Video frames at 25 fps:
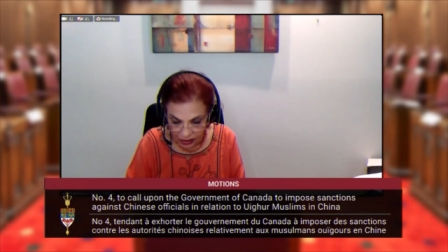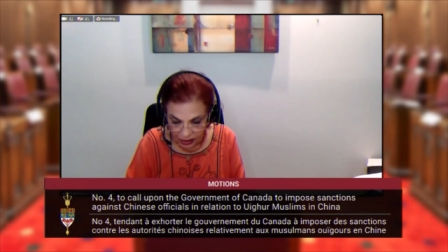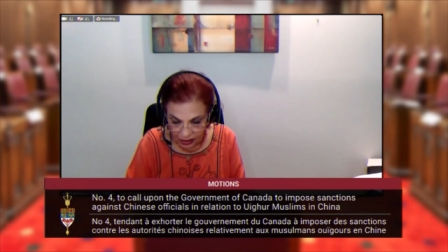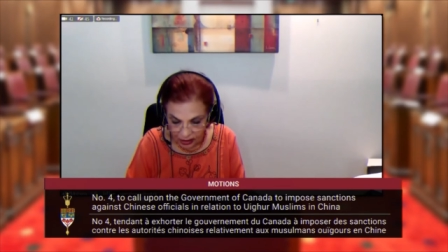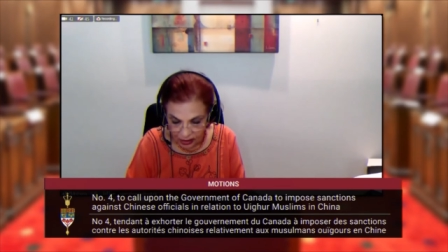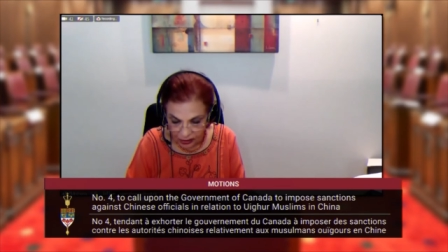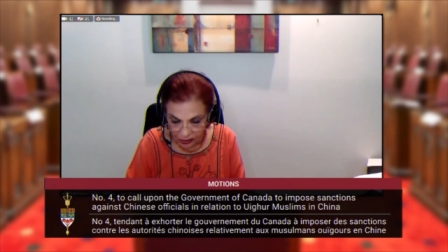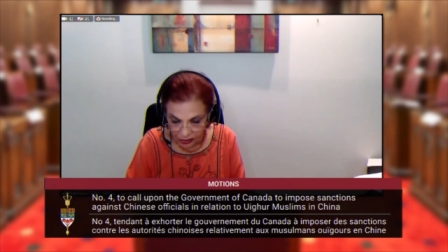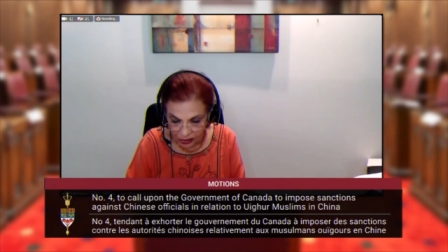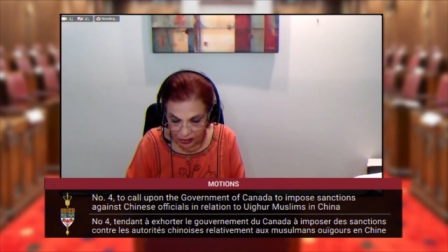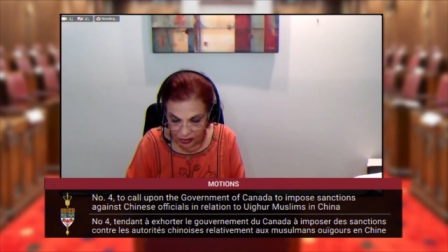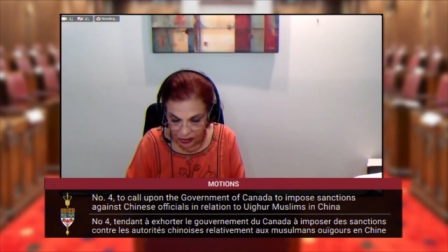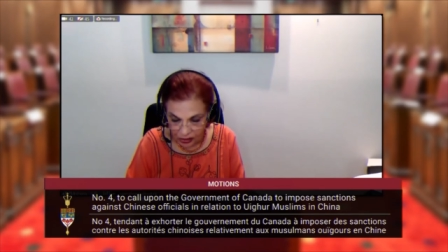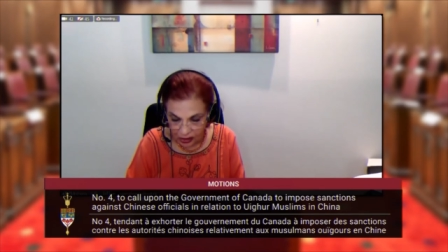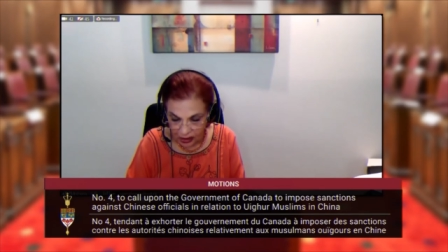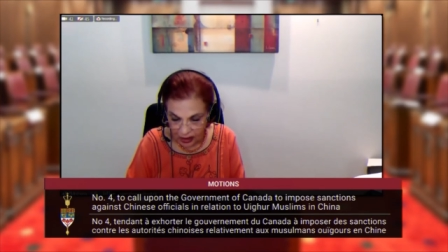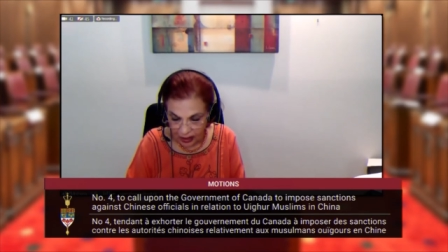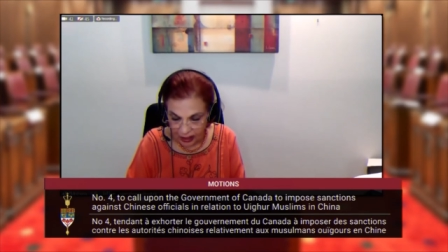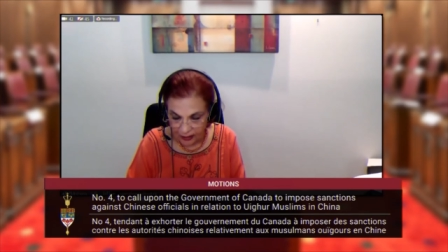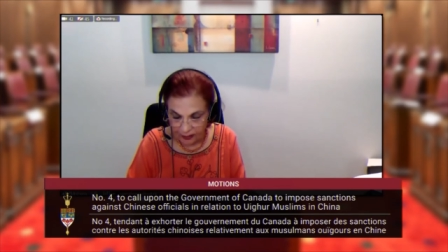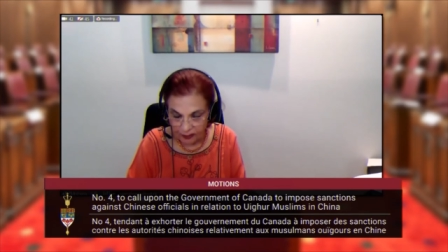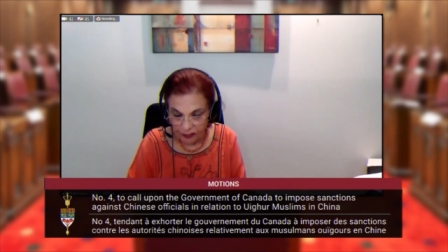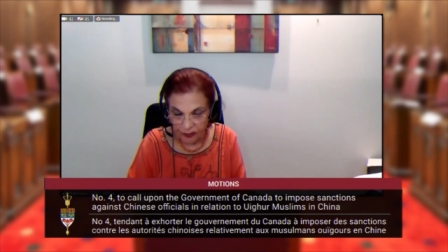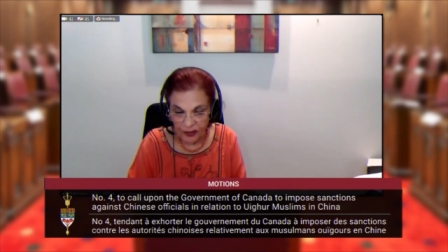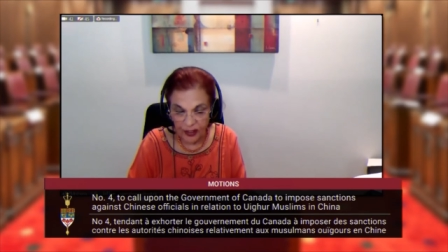literature
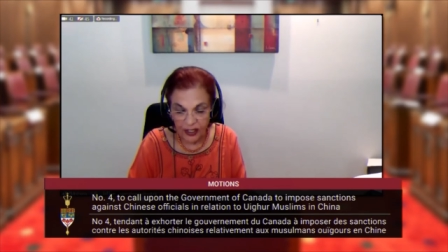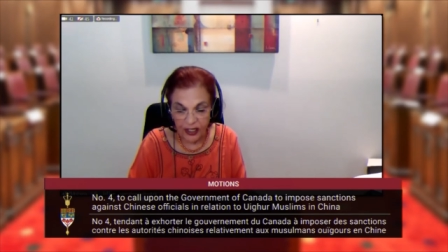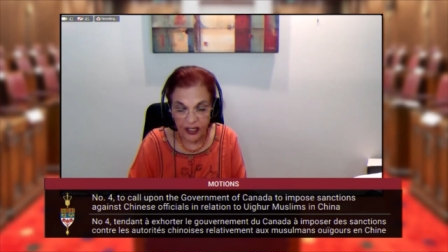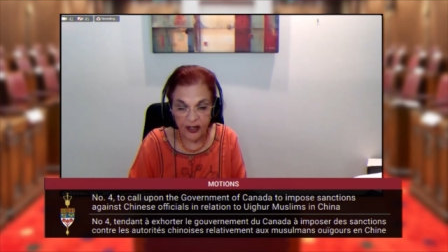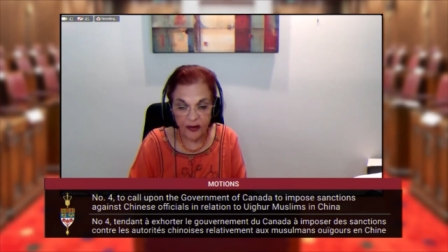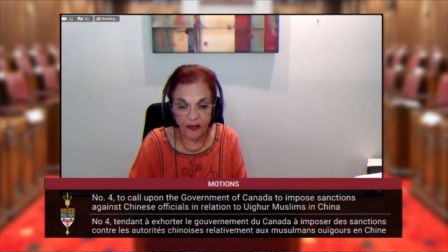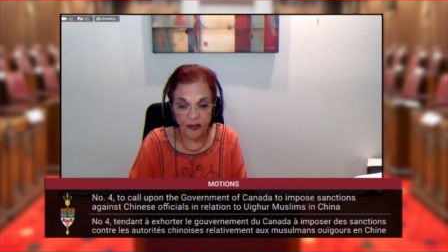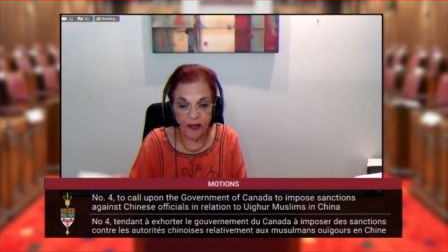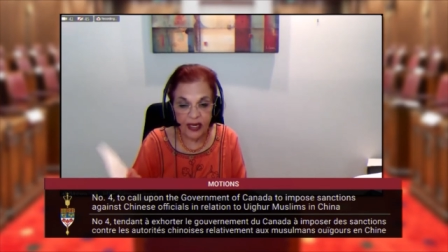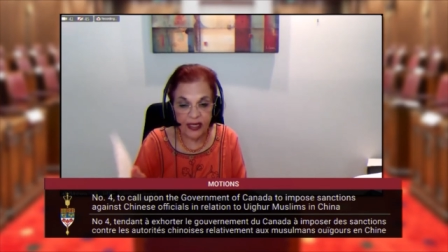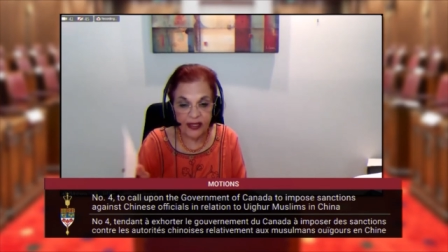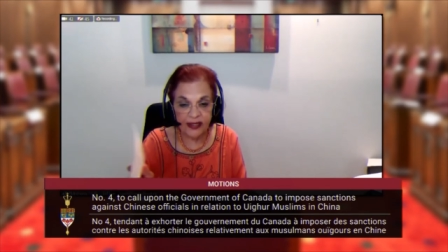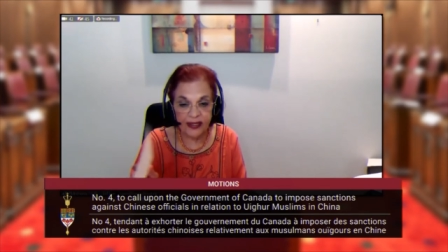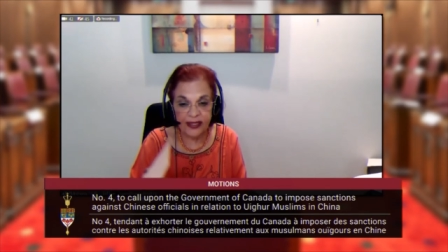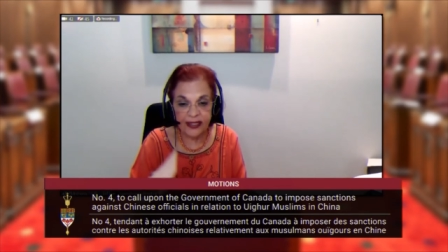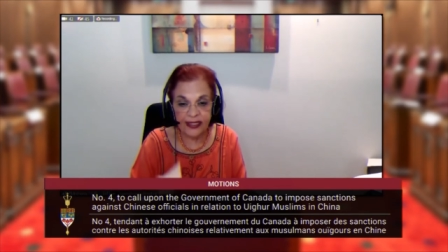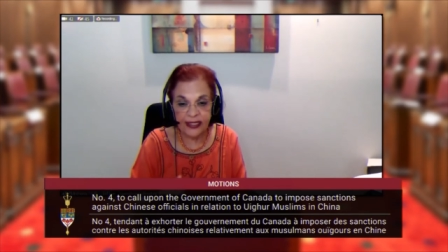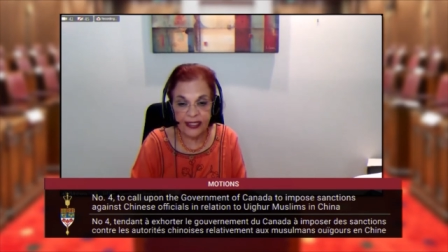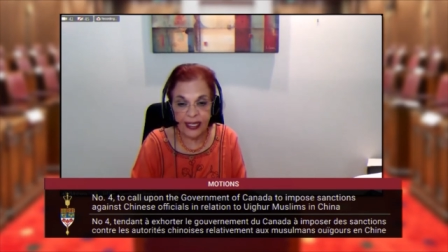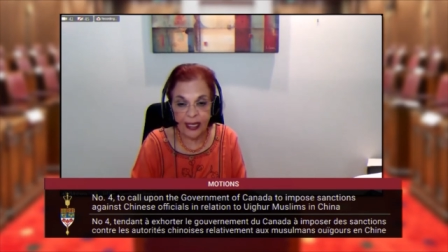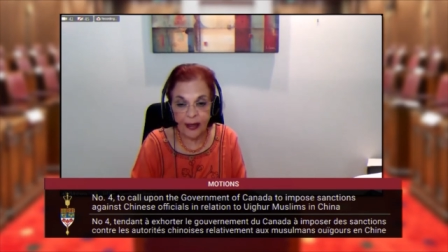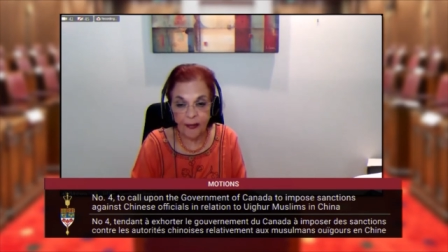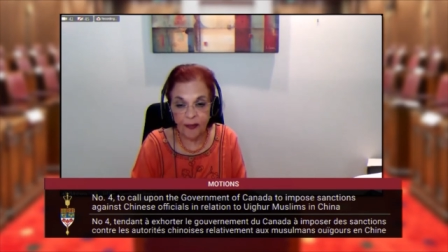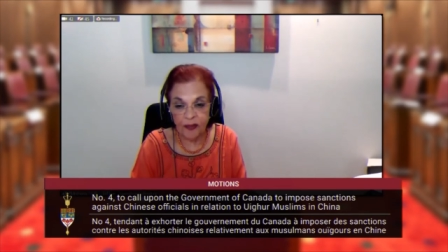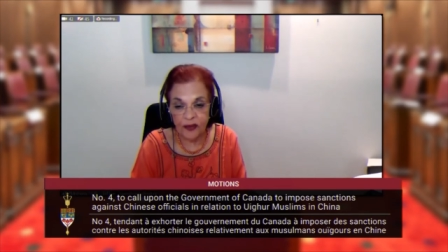and prayer mats
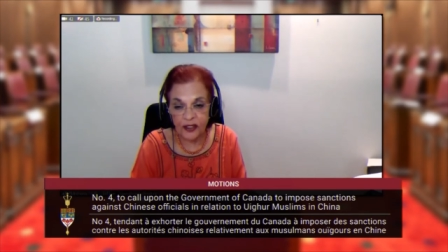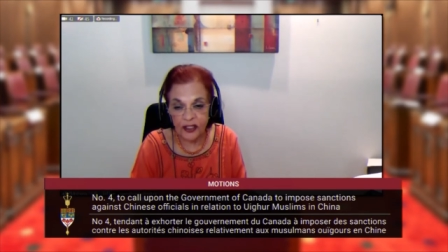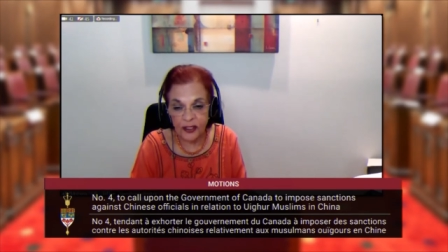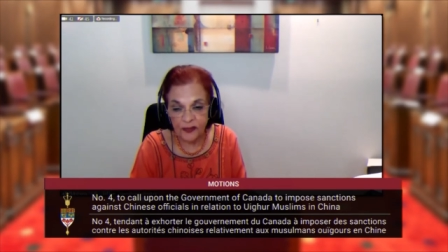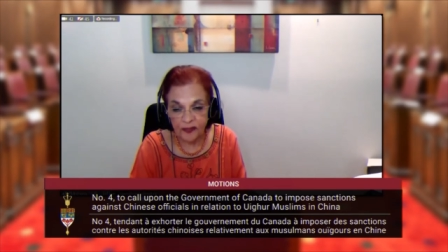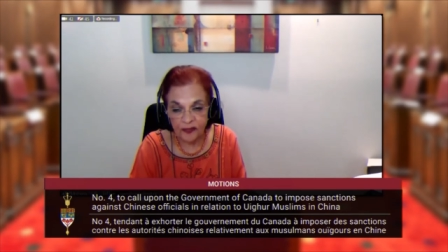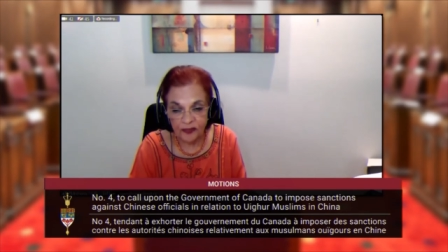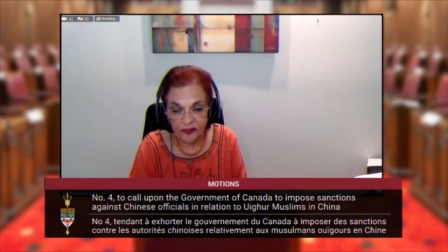kept